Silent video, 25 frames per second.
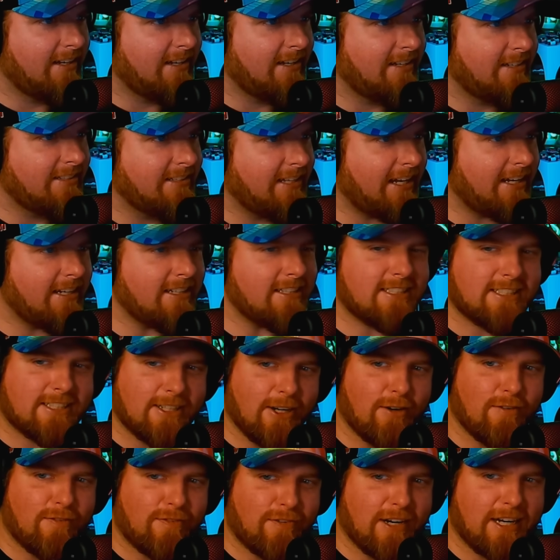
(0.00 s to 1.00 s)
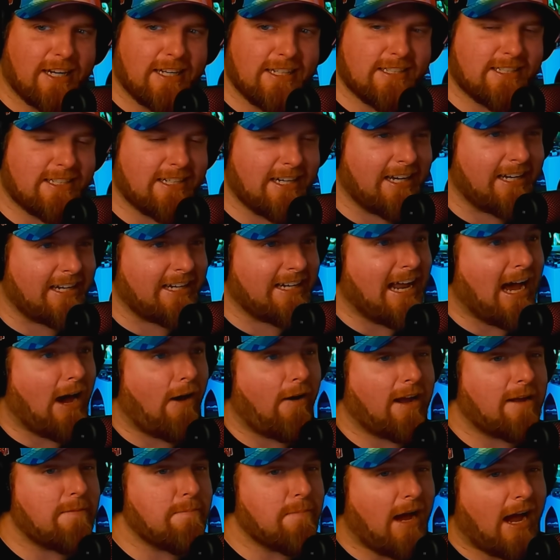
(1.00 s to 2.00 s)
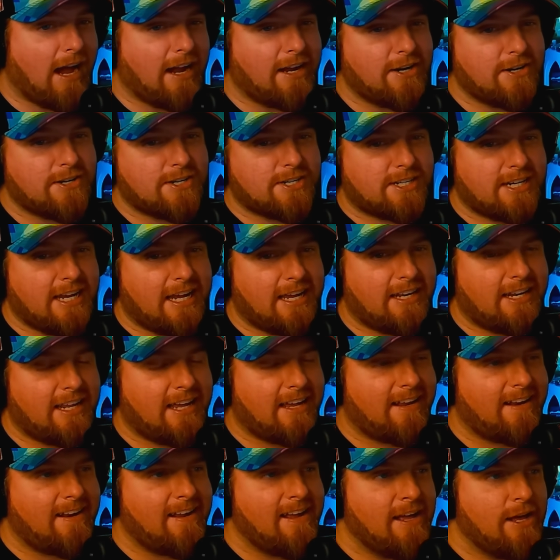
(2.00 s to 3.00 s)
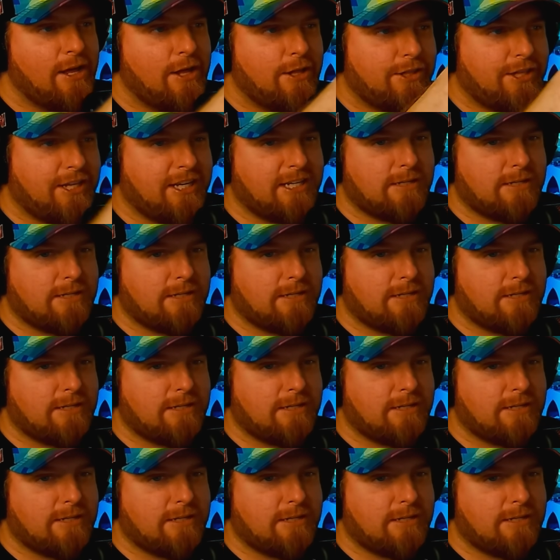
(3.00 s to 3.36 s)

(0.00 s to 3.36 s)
That is so freaking sick. Now, I understand that these